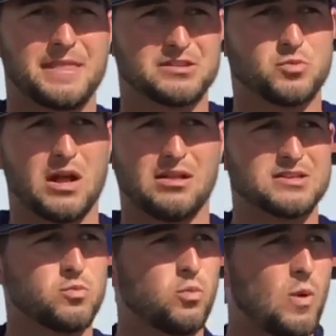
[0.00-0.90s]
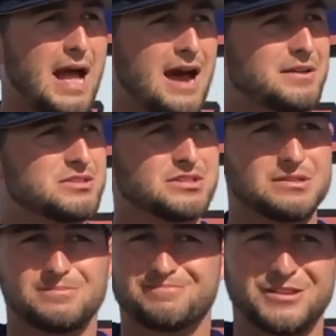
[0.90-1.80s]
as well as how does
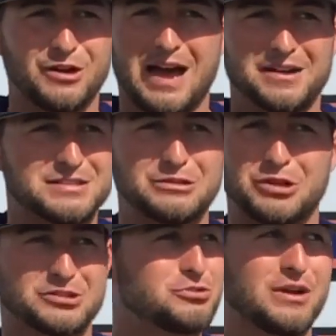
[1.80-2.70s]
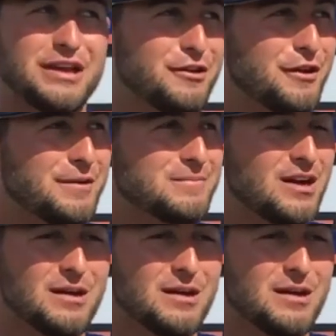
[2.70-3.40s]
it look to a hitter,